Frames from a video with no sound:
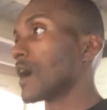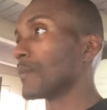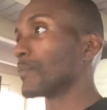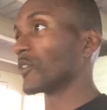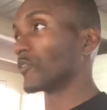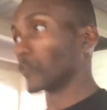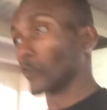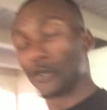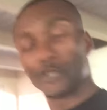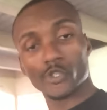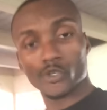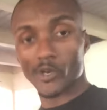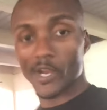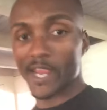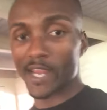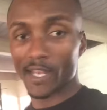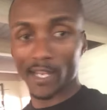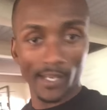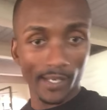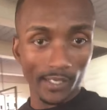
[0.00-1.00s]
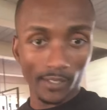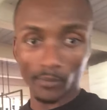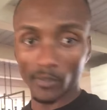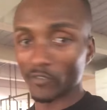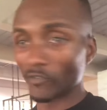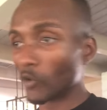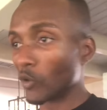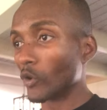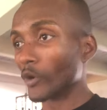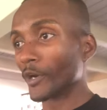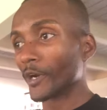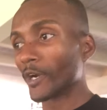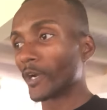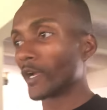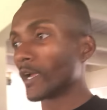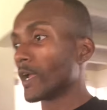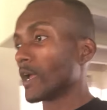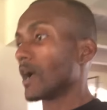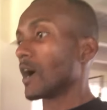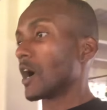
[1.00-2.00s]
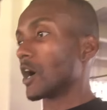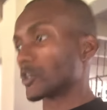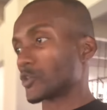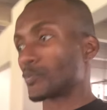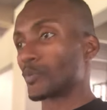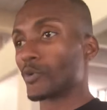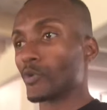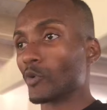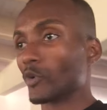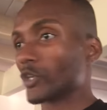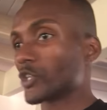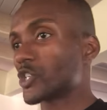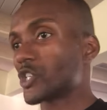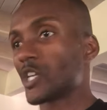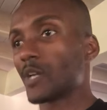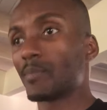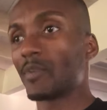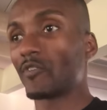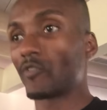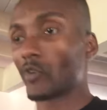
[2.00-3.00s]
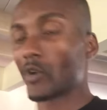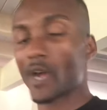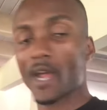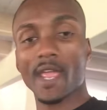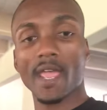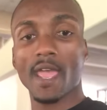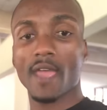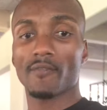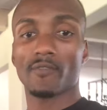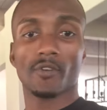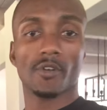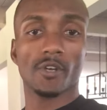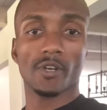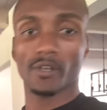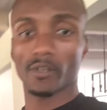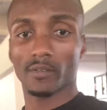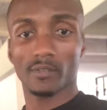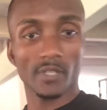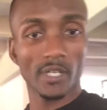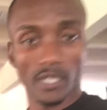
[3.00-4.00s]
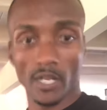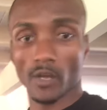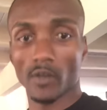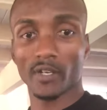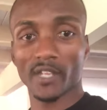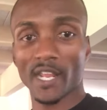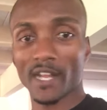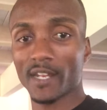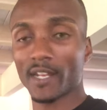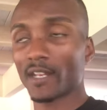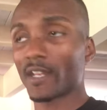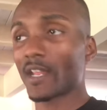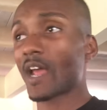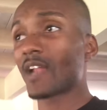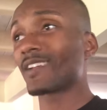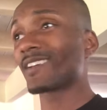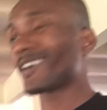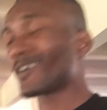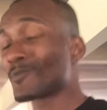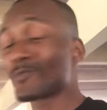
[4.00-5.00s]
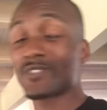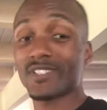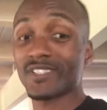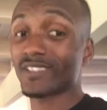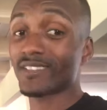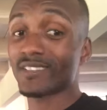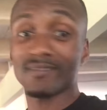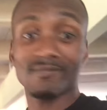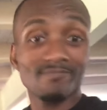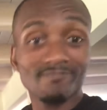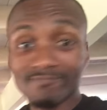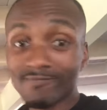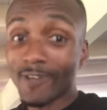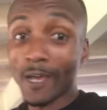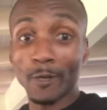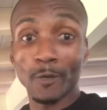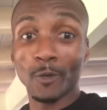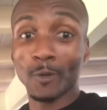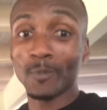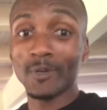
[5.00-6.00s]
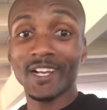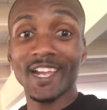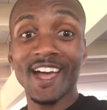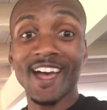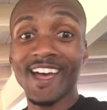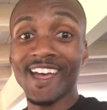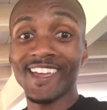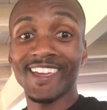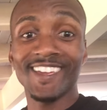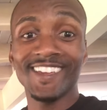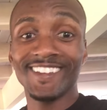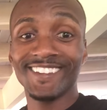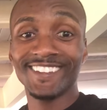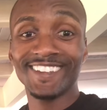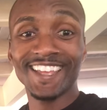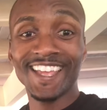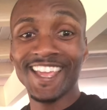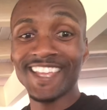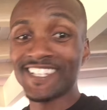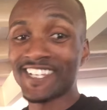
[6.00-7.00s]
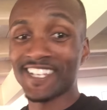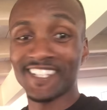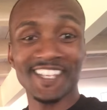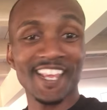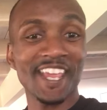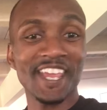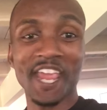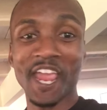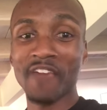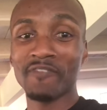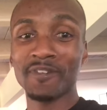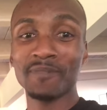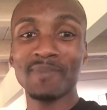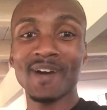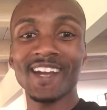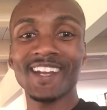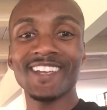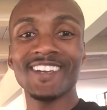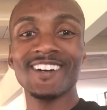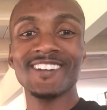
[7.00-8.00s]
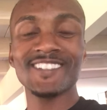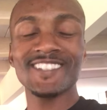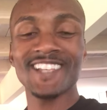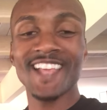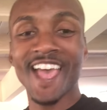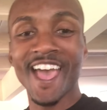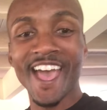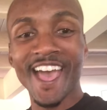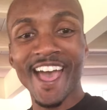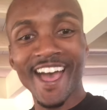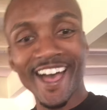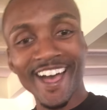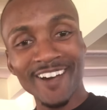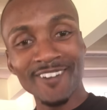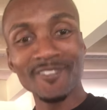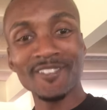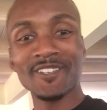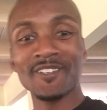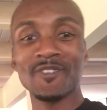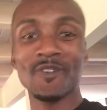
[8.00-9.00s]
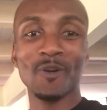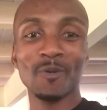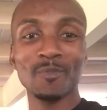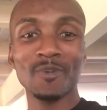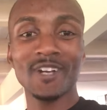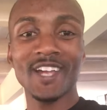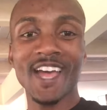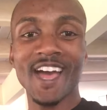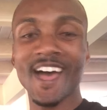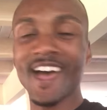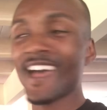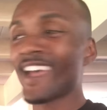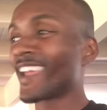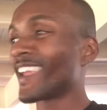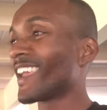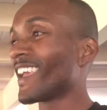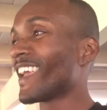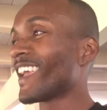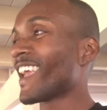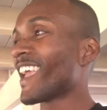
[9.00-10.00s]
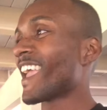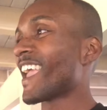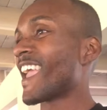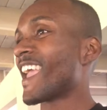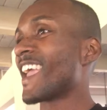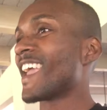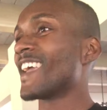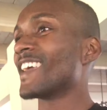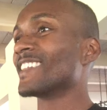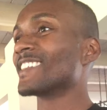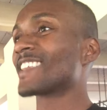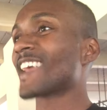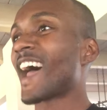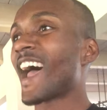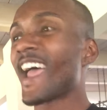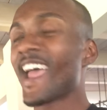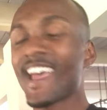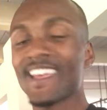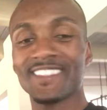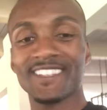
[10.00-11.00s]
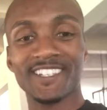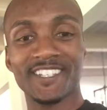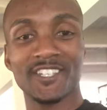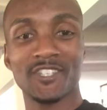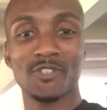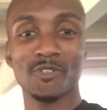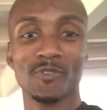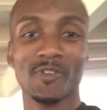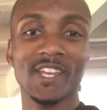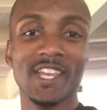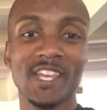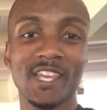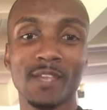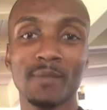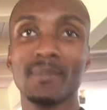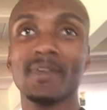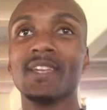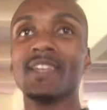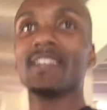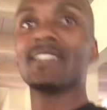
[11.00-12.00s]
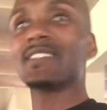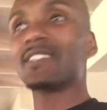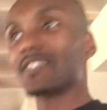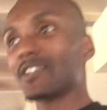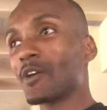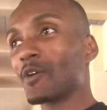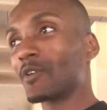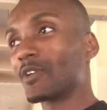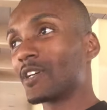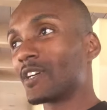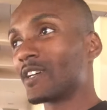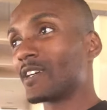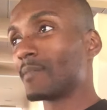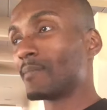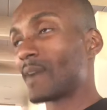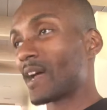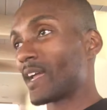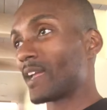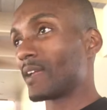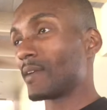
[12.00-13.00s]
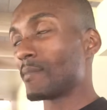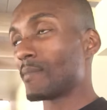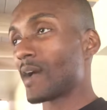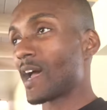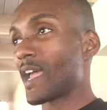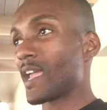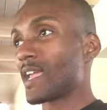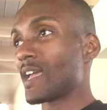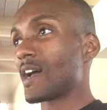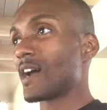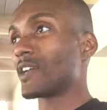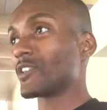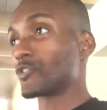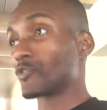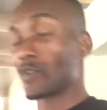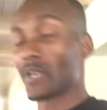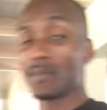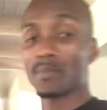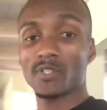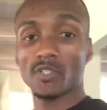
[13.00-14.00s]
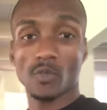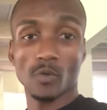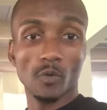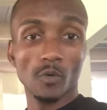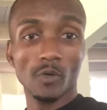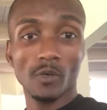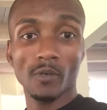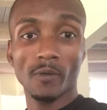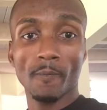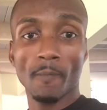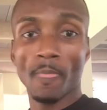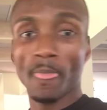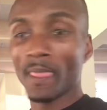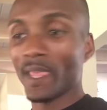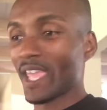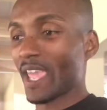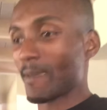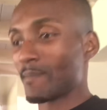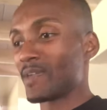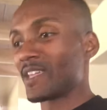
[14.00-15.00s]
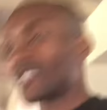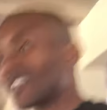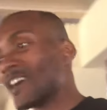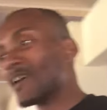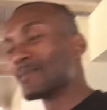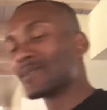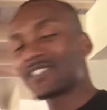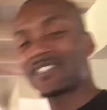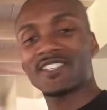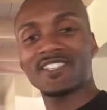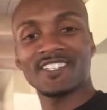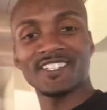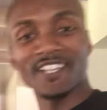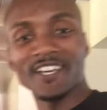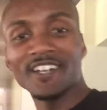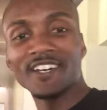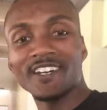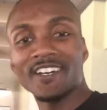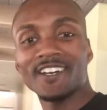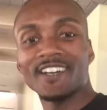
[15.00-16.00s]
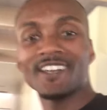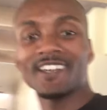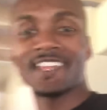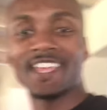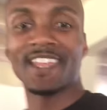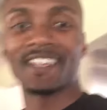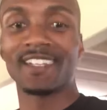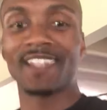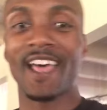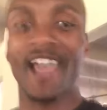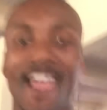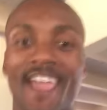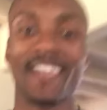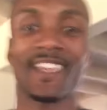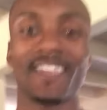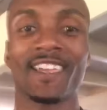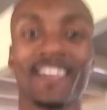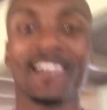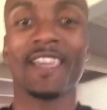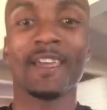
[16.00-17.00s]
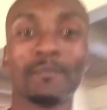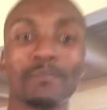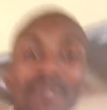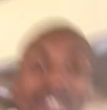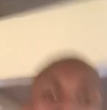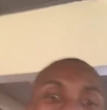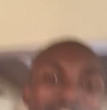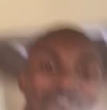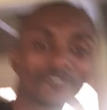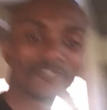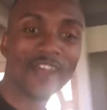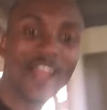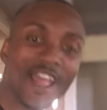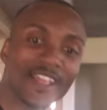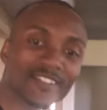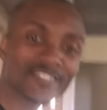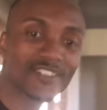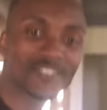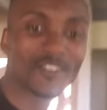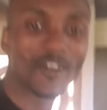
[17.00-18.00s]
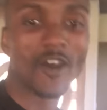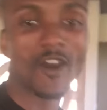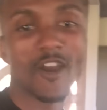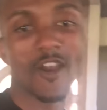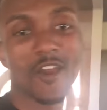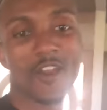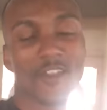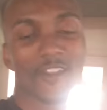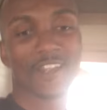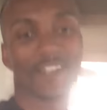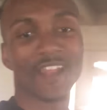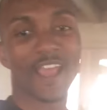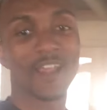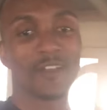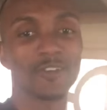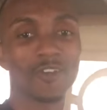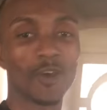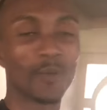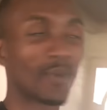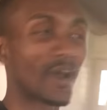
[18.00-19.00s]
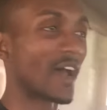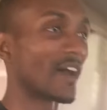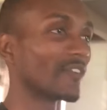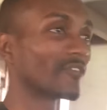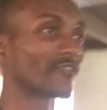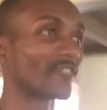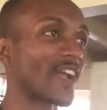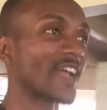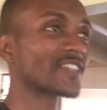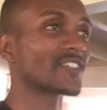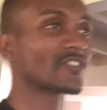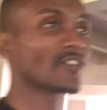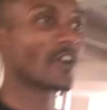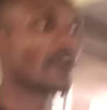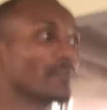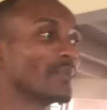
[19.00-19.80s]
before trading, before entrepreneurship, before I ever, yada, yada, yada, I was a normal guy, just like everybody else. I was a normal guy, and I had this dream to go to my dream school and become a stud and, like, be a frat star. And I don't know about a frat star,